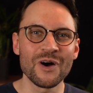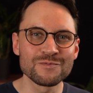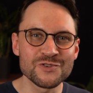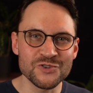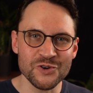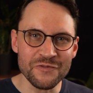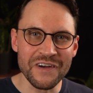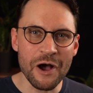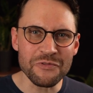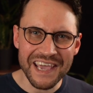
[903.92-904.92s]
observe
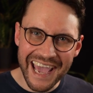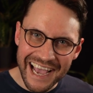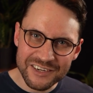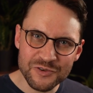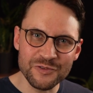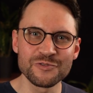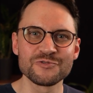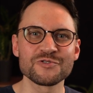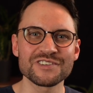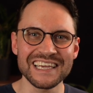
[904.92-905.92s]
how the actual
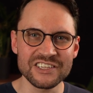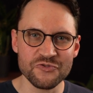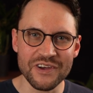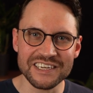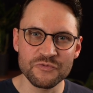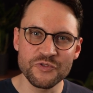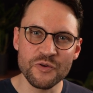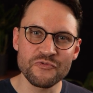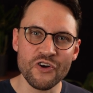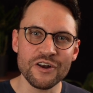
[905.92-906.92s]
user is interacting with
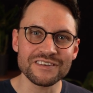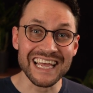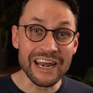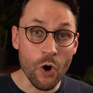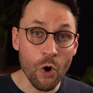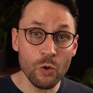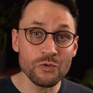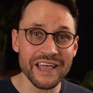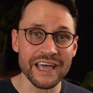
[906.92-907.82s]
your product and hold